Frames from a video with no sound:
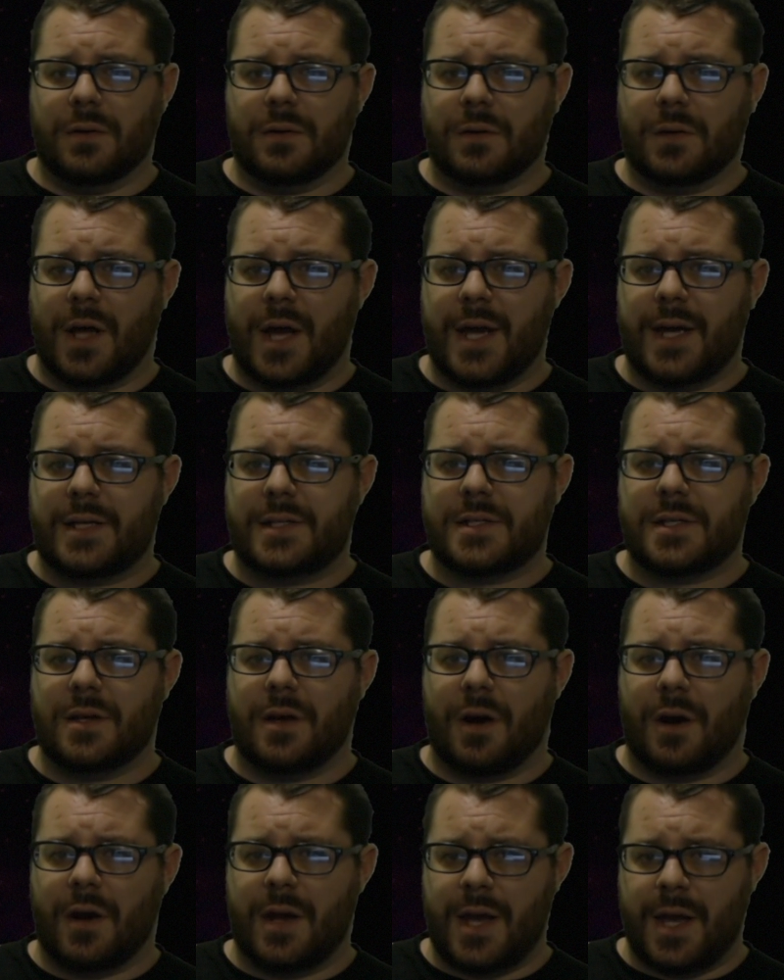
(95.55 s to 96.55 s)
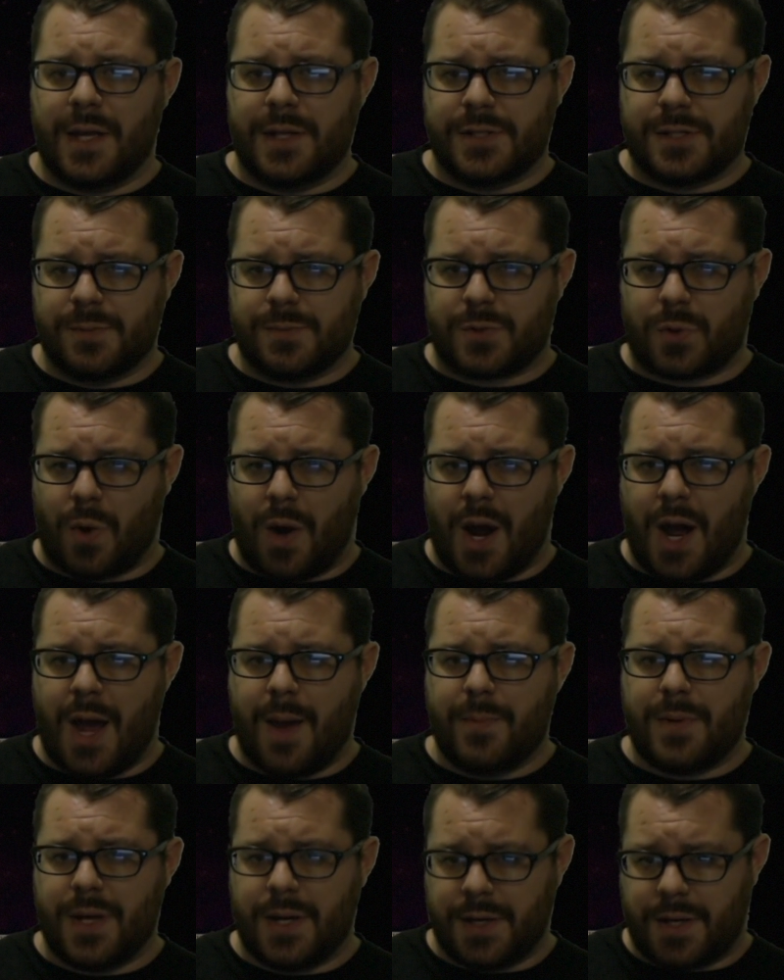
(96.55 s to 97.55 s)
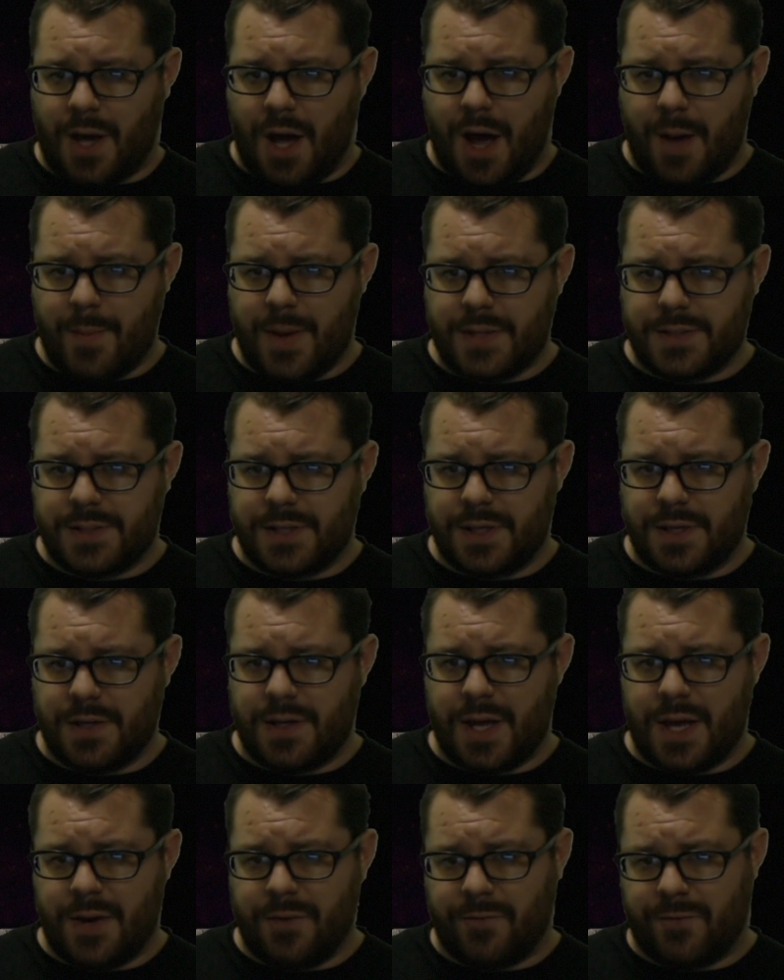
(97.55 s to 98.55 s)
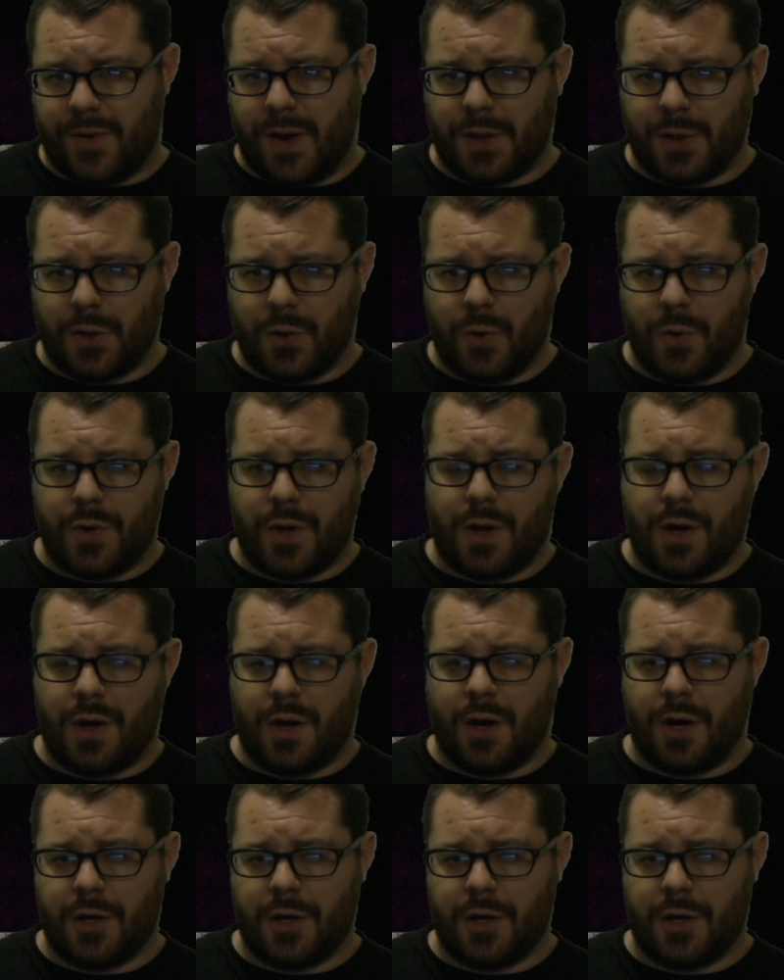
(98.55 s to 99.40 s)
liked and subscribed and commented and followed